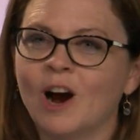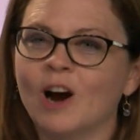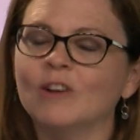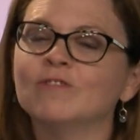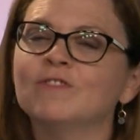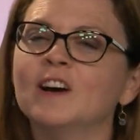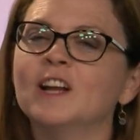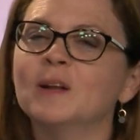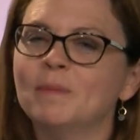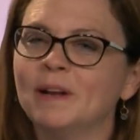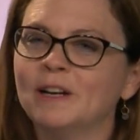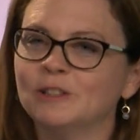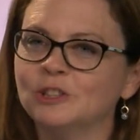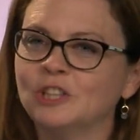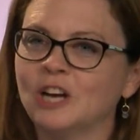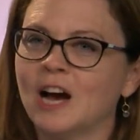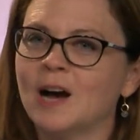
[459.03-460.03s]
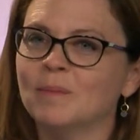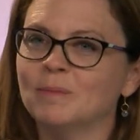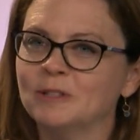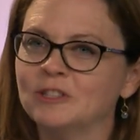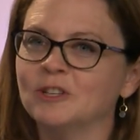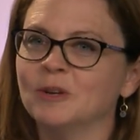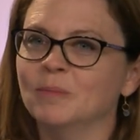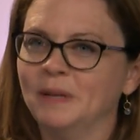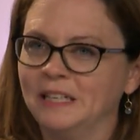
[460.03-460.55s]
our fundamental job is
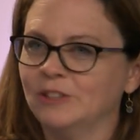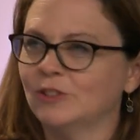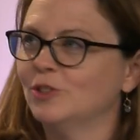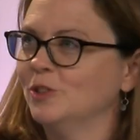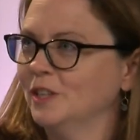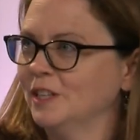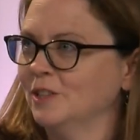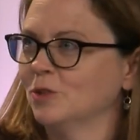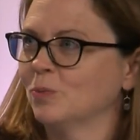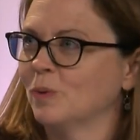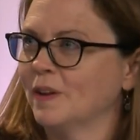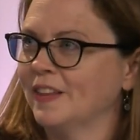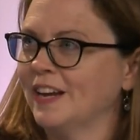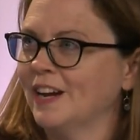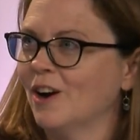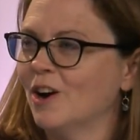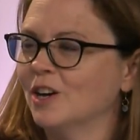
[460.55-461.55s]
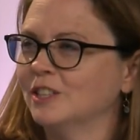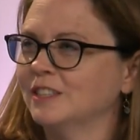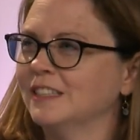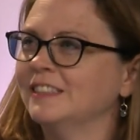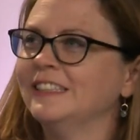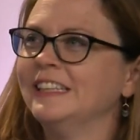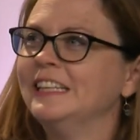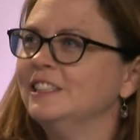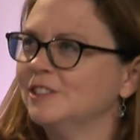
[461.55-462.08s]
to meet students where they are, to
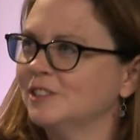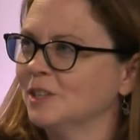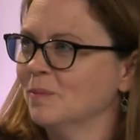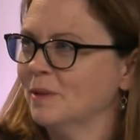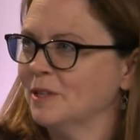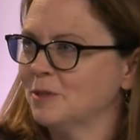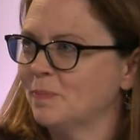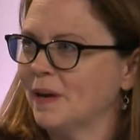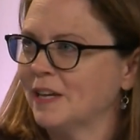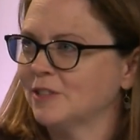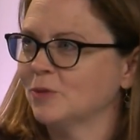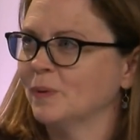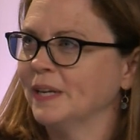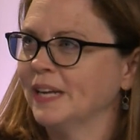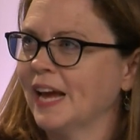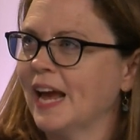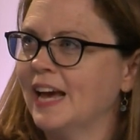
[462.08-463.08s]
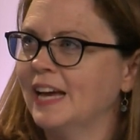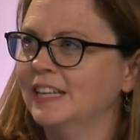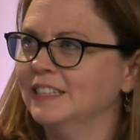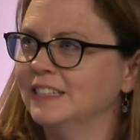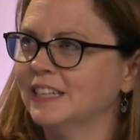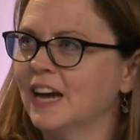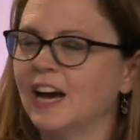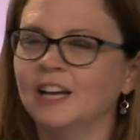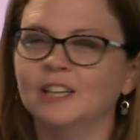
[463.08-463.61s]
teach them as best we can,
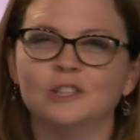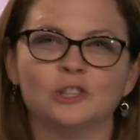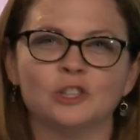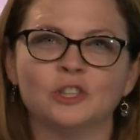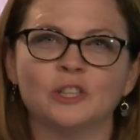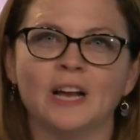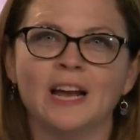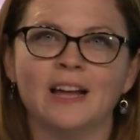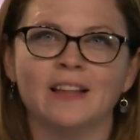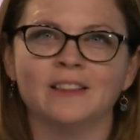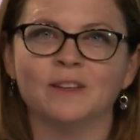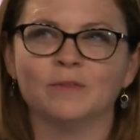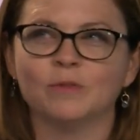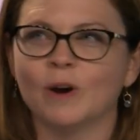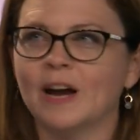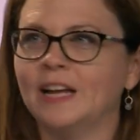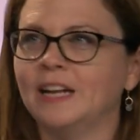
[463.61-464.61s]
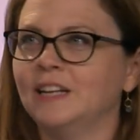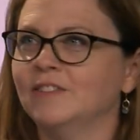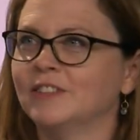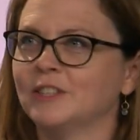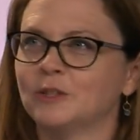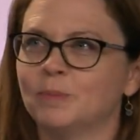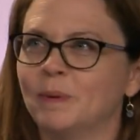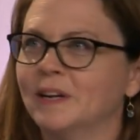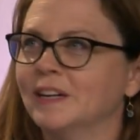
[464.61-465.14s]
to understand the variety of
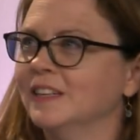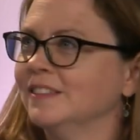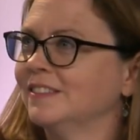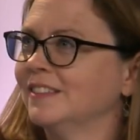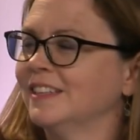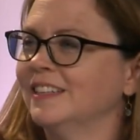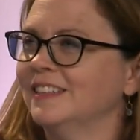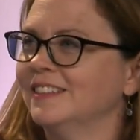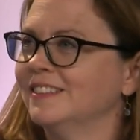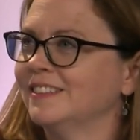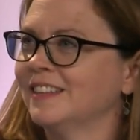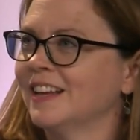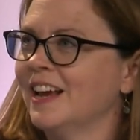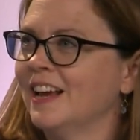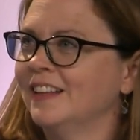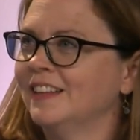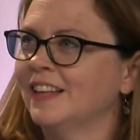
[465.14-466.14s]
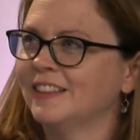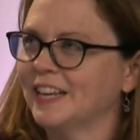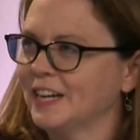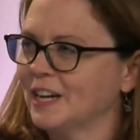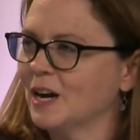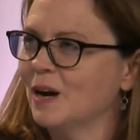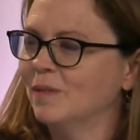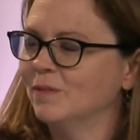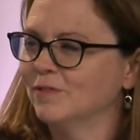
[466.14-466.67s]
experiences that they
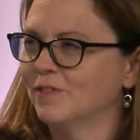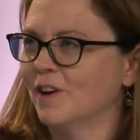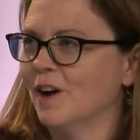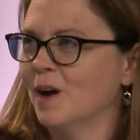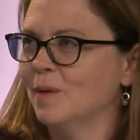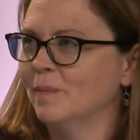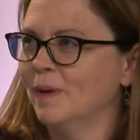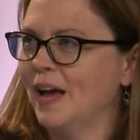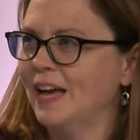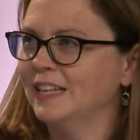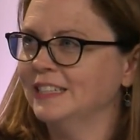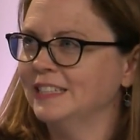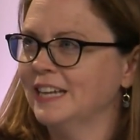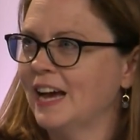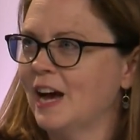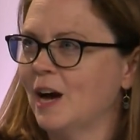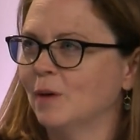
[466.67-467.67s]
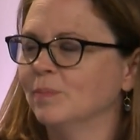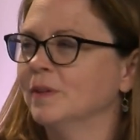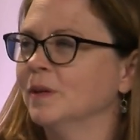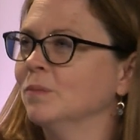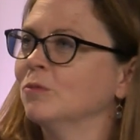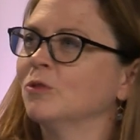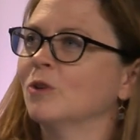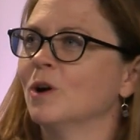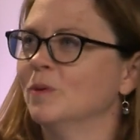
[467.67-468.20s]
come from, and to help them
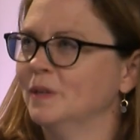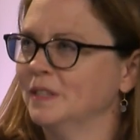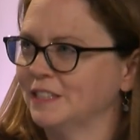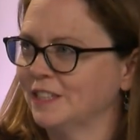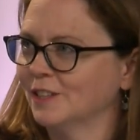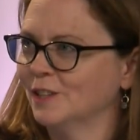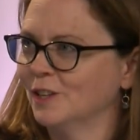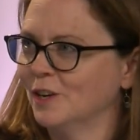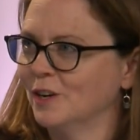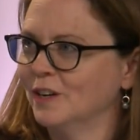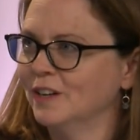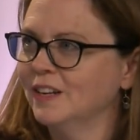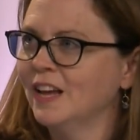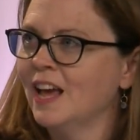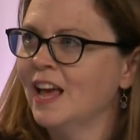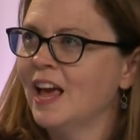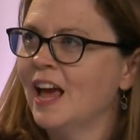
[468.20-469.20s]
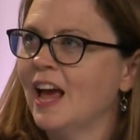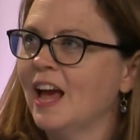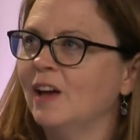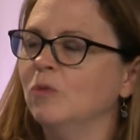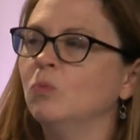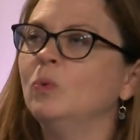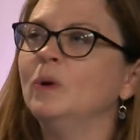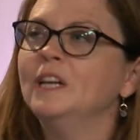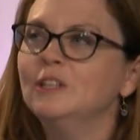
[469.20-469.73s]
grow and to learn.
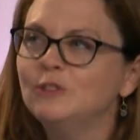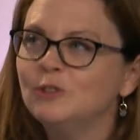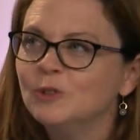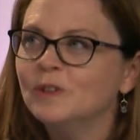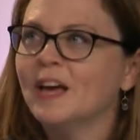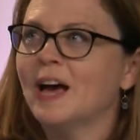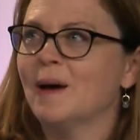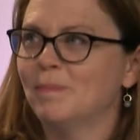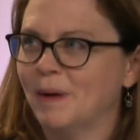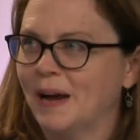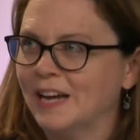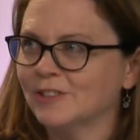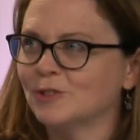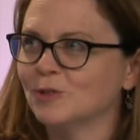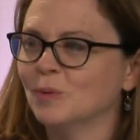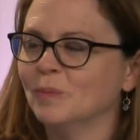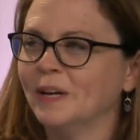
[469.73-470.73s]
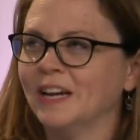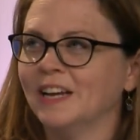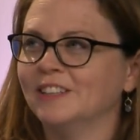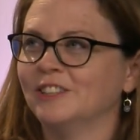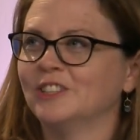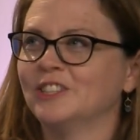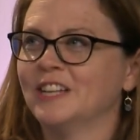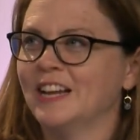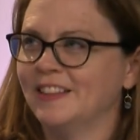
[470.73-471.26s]
And we do that best when we
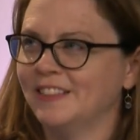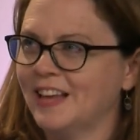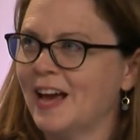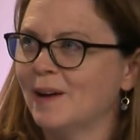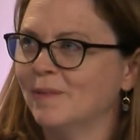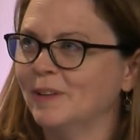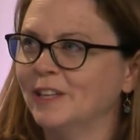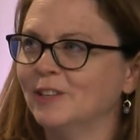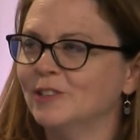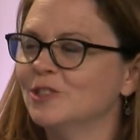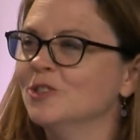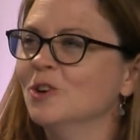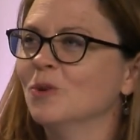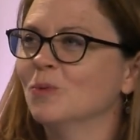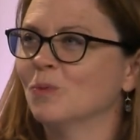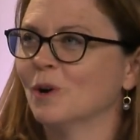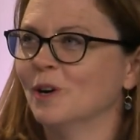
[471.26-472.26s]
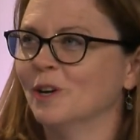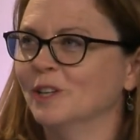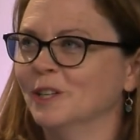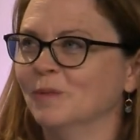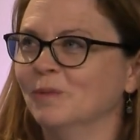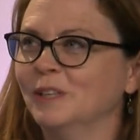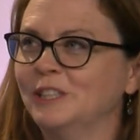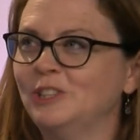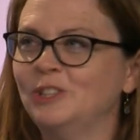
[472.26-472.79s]
understand them. And there's no world
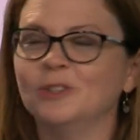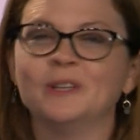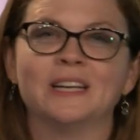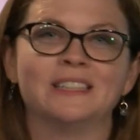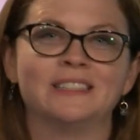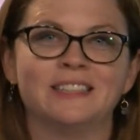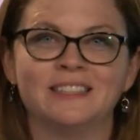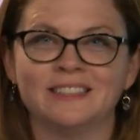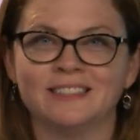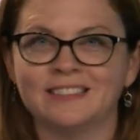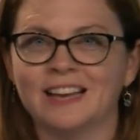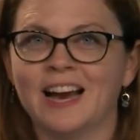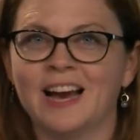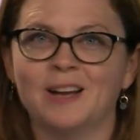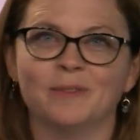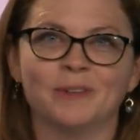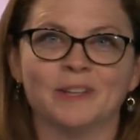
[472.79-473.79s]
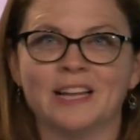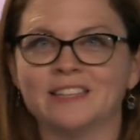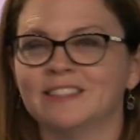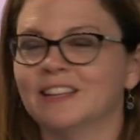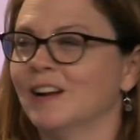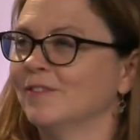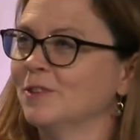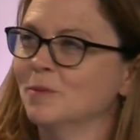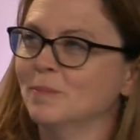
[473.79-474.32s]
in which you get to decide, well, that's
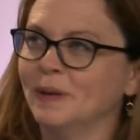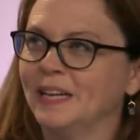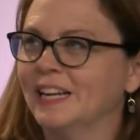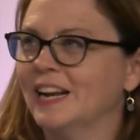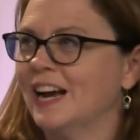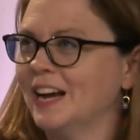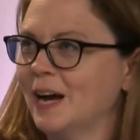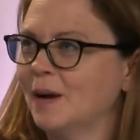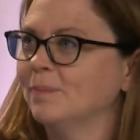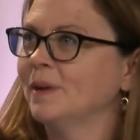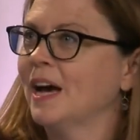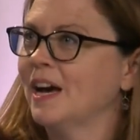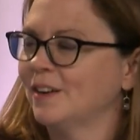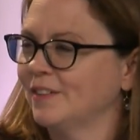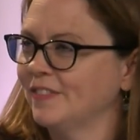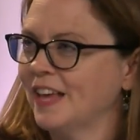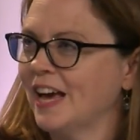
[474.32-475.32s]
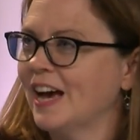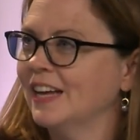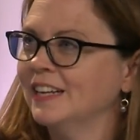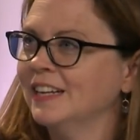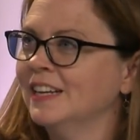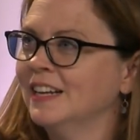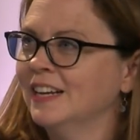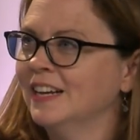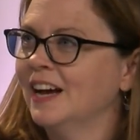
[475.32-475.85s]
not for me and I opt out of that.
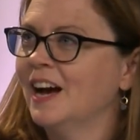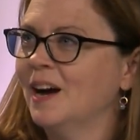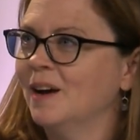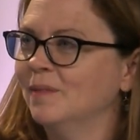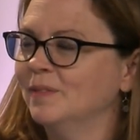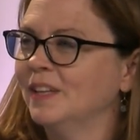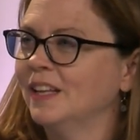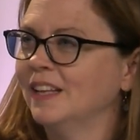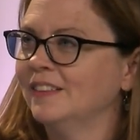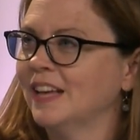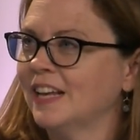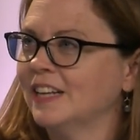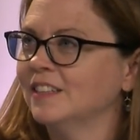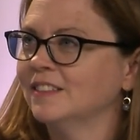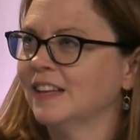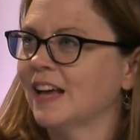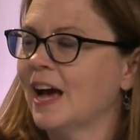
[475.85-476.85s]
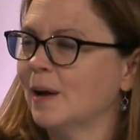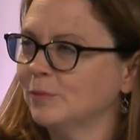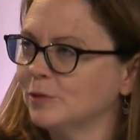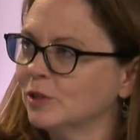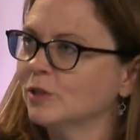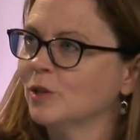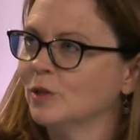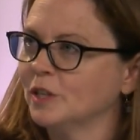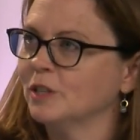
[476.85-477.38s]
That is
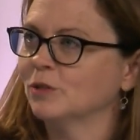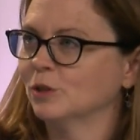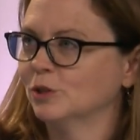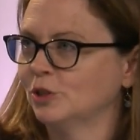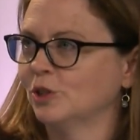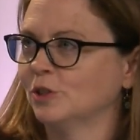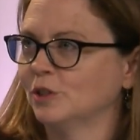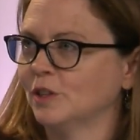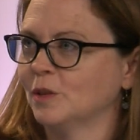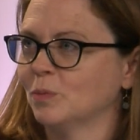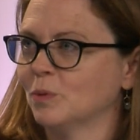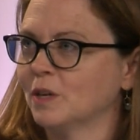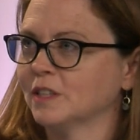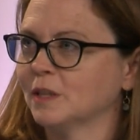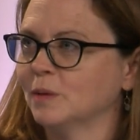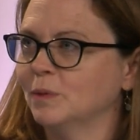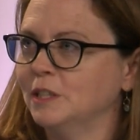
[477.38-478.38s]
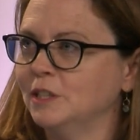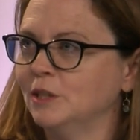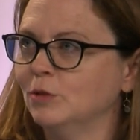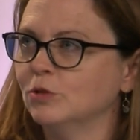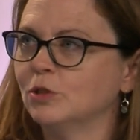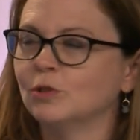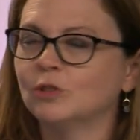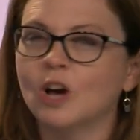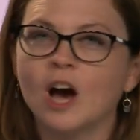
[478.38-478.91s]
absolutely crucial to the work that we do.
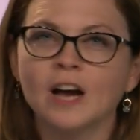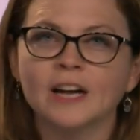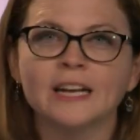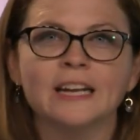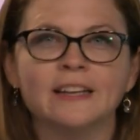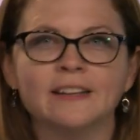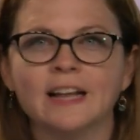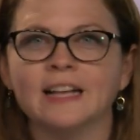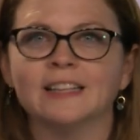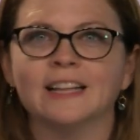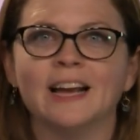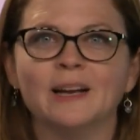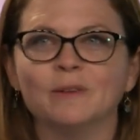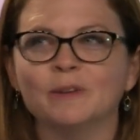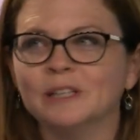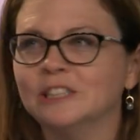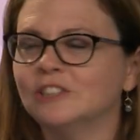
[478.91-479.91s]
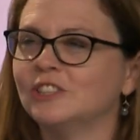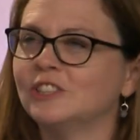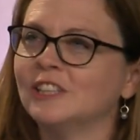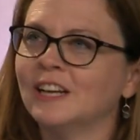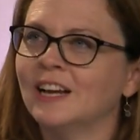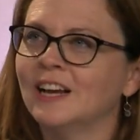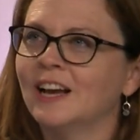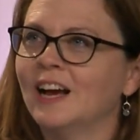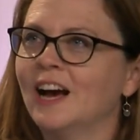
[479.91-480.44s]
So talking in that language
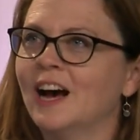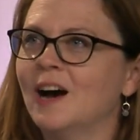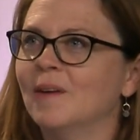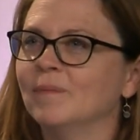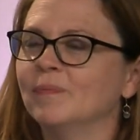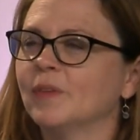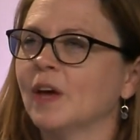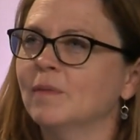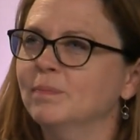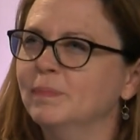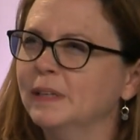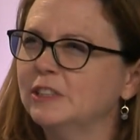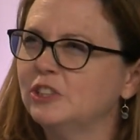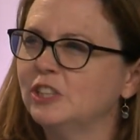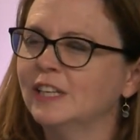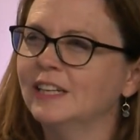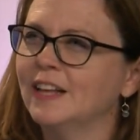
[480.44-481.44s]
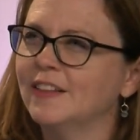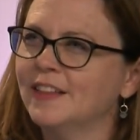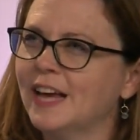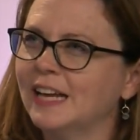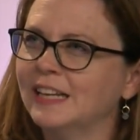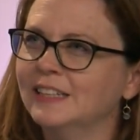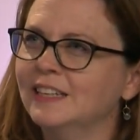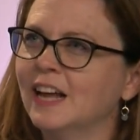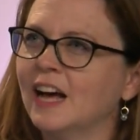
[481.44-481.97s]
of mission, and
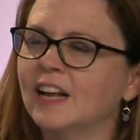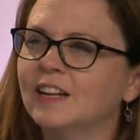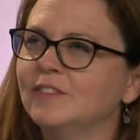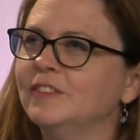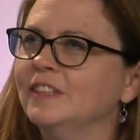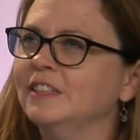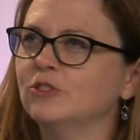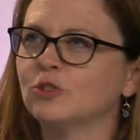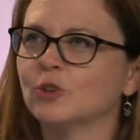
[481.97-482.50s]
that none of these